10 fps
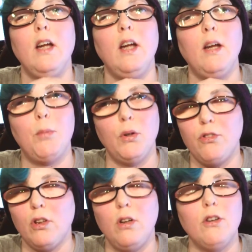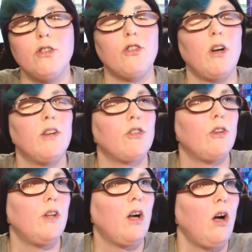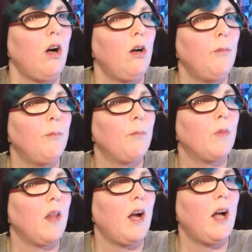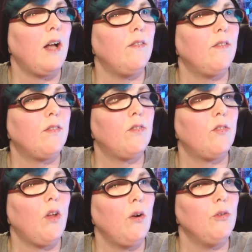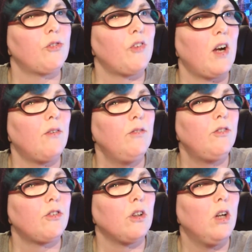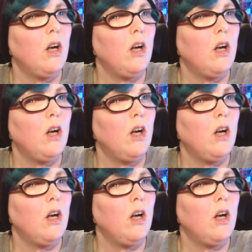It puts a lot of stress on the heart and those valves.